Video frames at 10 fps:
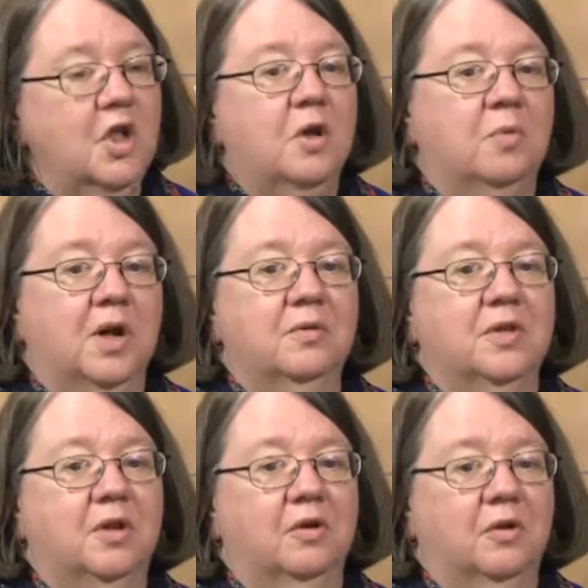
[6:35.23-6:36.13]
Well,
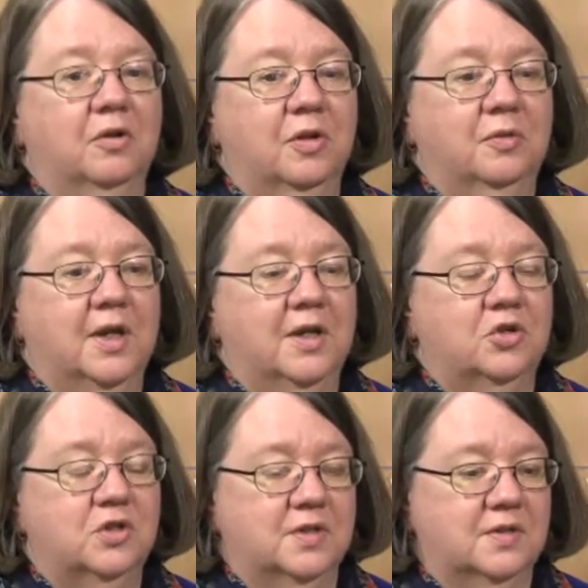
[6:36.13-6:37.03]
there are
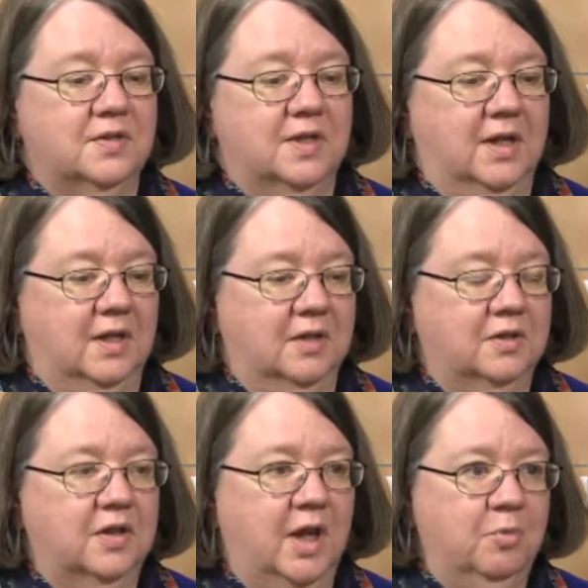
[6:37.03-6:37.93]
locations in
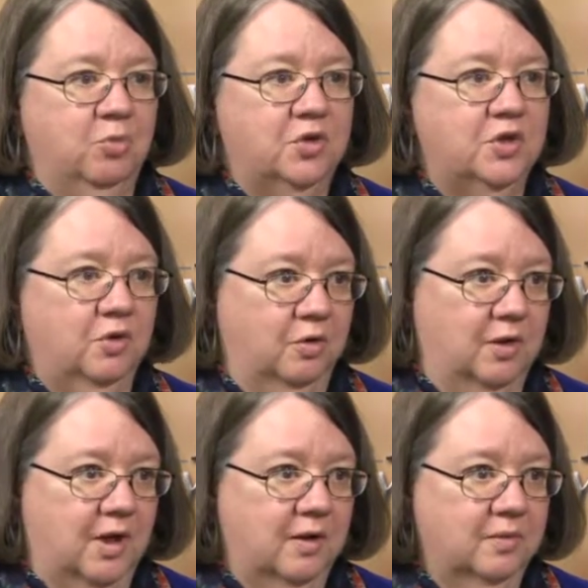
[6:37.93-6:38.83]
Cambridge and
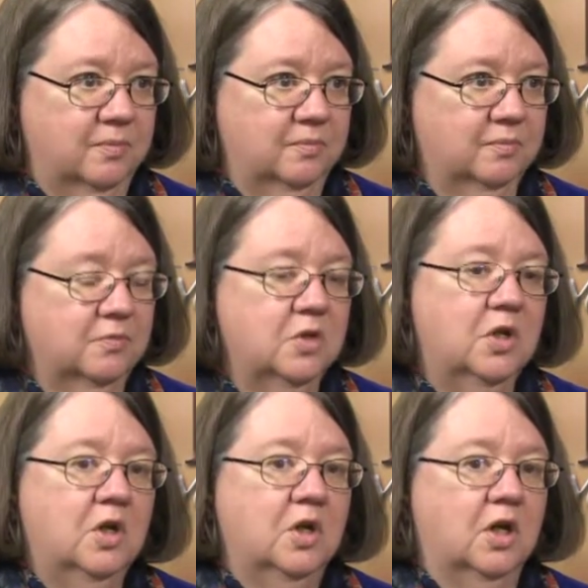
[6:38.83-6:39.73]
Hurlock,
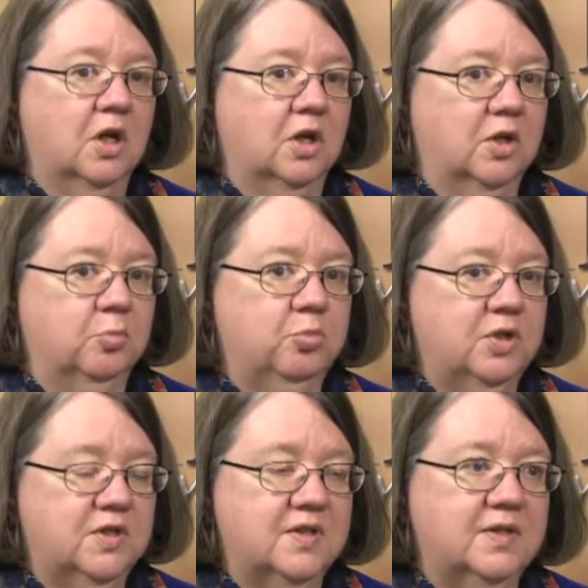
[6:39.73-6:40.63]

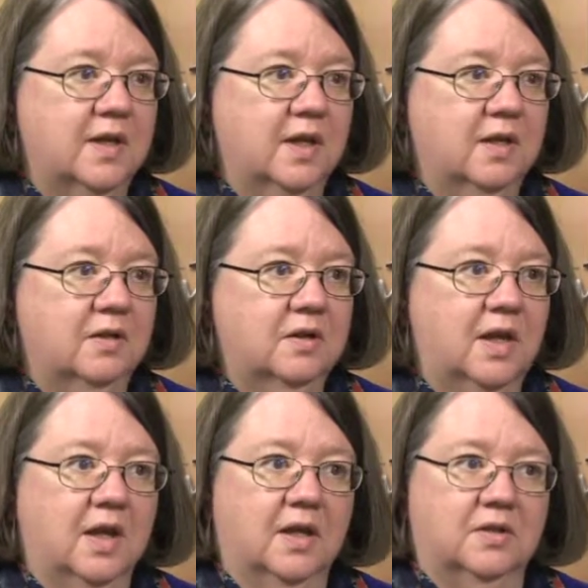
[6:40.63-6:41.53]
Princess Anne
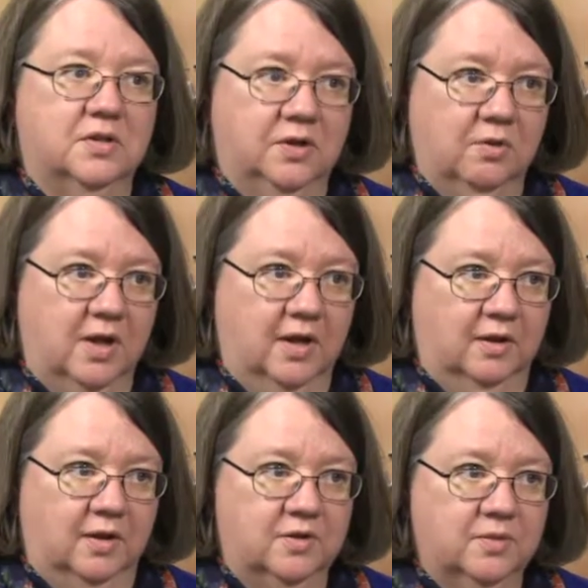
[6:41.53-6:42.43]
and Deal
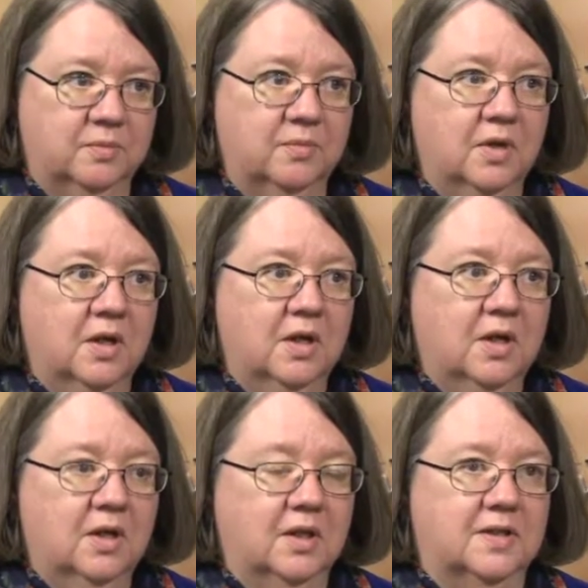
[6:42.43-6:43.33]
Island.
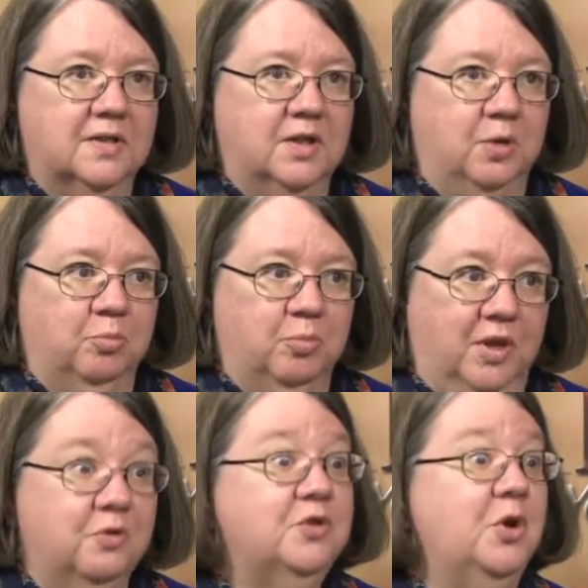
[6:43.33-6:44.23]
Let's see,
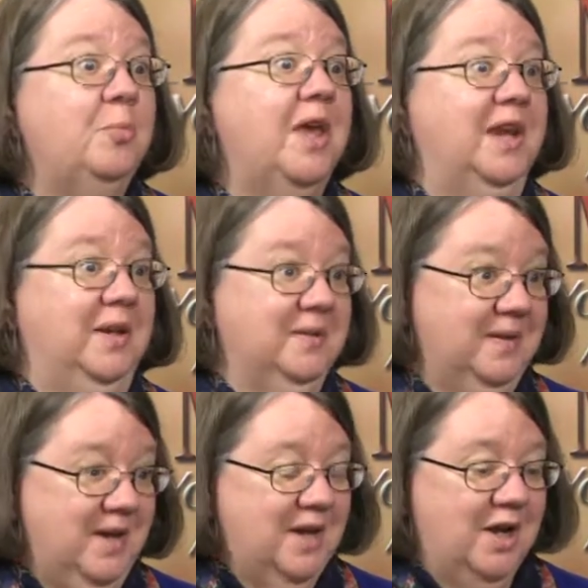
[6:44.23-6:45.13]
there are so many.
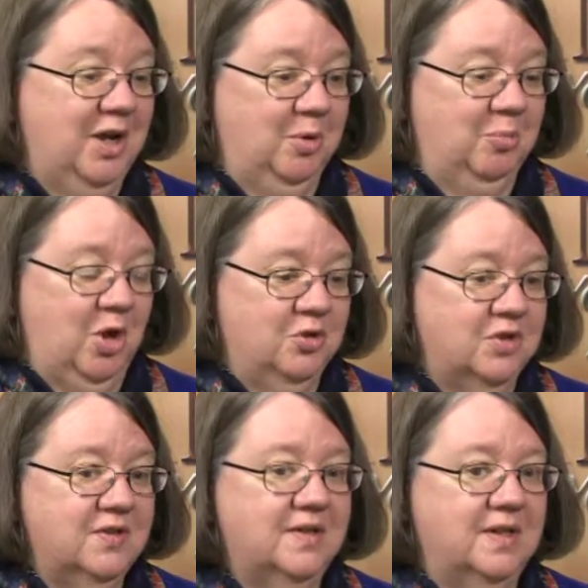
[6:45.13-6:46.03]

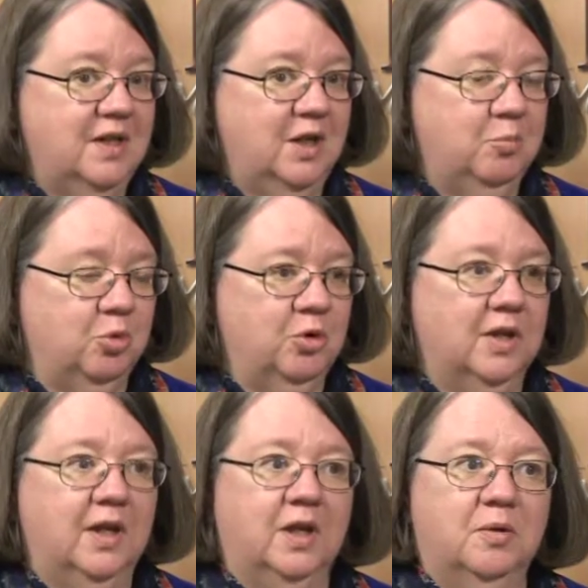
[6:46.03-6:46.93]
Ocean City,
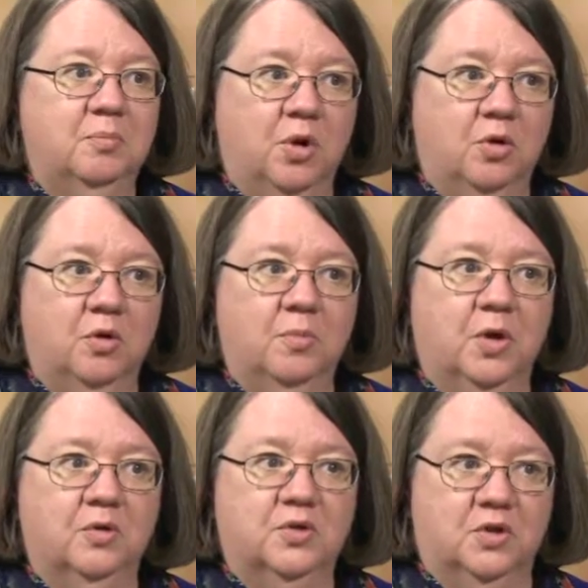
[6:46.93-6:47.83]
Berlin,
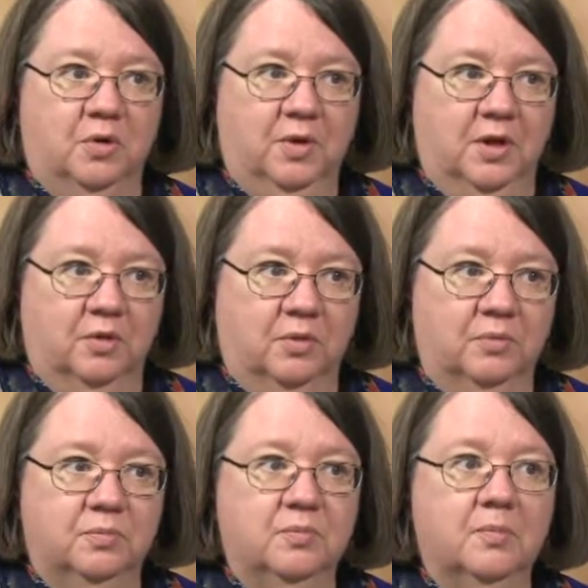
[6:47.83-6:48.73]
Pocomoke, Snow
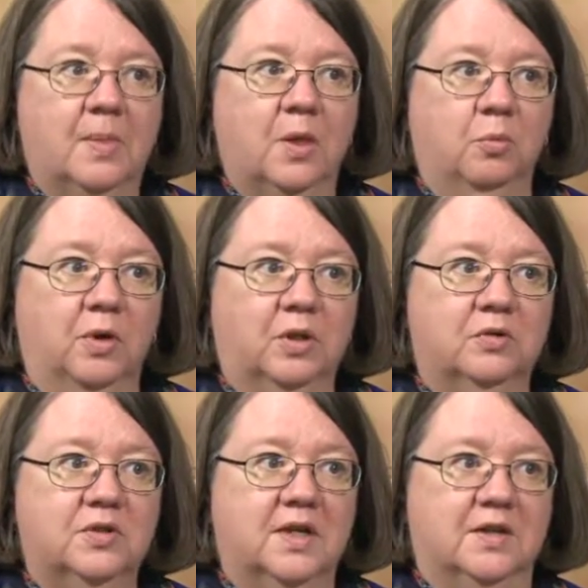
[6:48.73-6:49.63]
Hill,
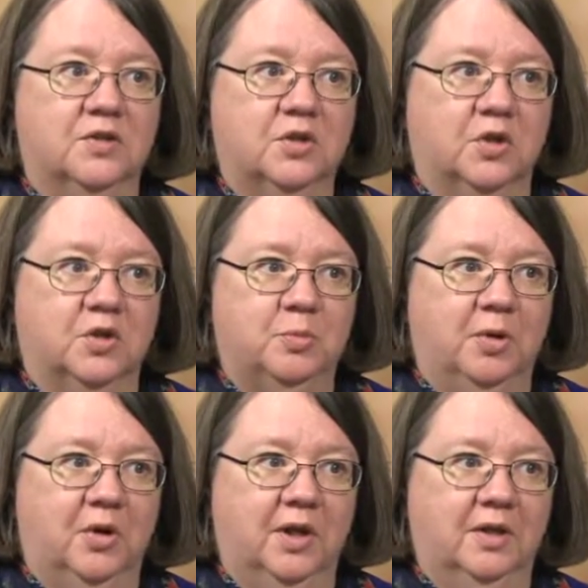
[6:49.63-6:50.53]
Willards, and
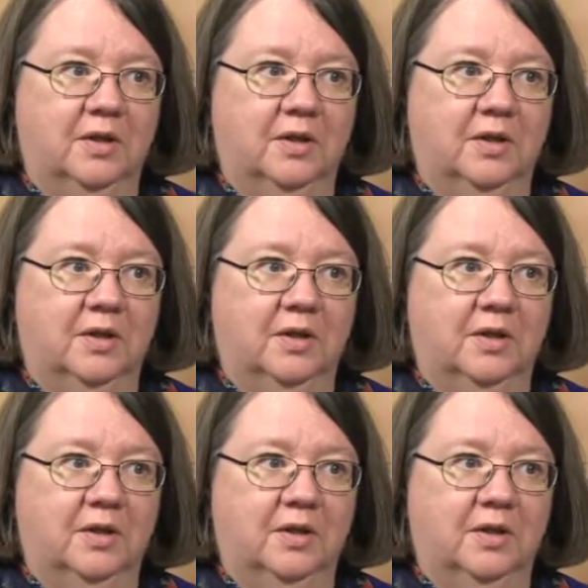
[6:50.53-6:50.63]
Salisbury.